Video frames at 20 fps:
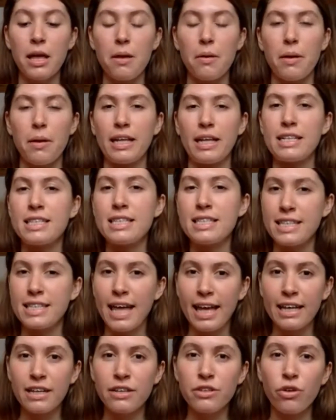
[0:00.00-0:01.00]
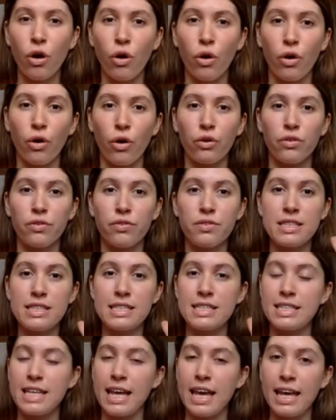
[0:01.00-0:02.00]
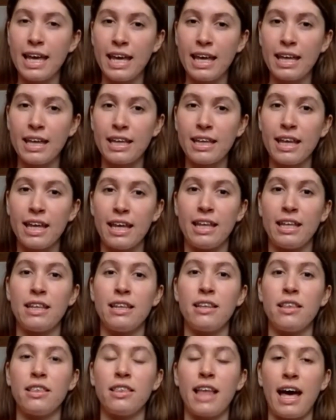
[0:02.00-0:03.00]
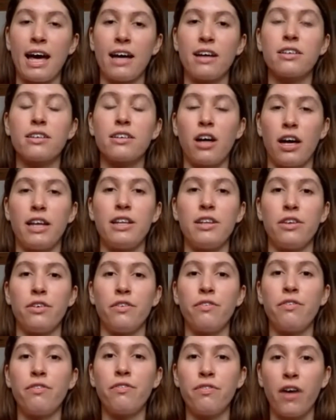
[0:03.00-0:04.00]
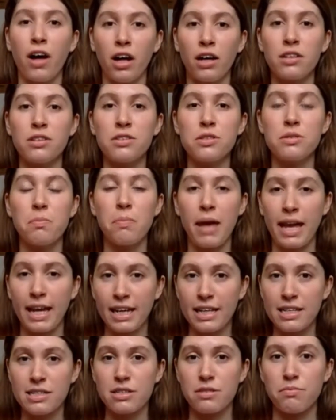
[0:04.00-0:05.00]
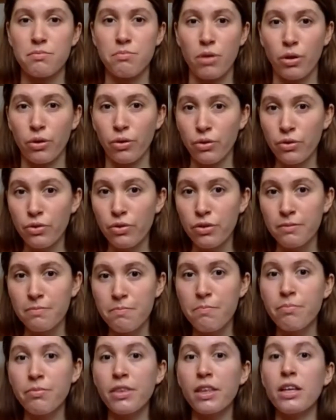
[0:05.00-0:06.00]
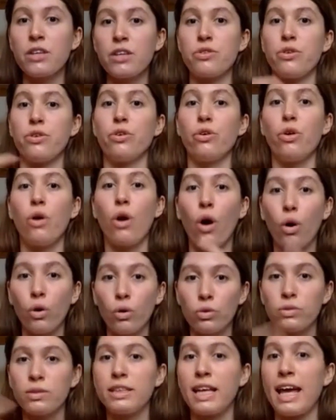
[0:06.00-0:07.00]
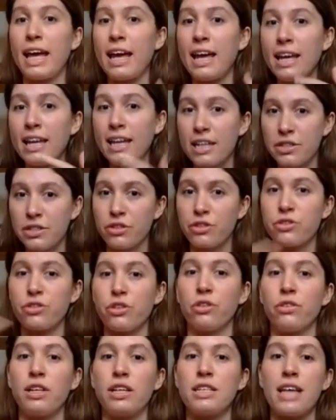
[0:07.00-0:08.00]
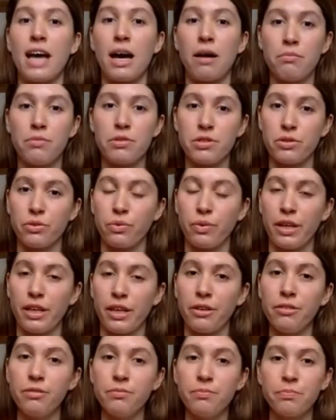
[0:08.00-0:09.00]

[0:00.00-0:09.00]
Instead of staying in that kind of fast-paced mode, so your whole day is just on this hamster wheel,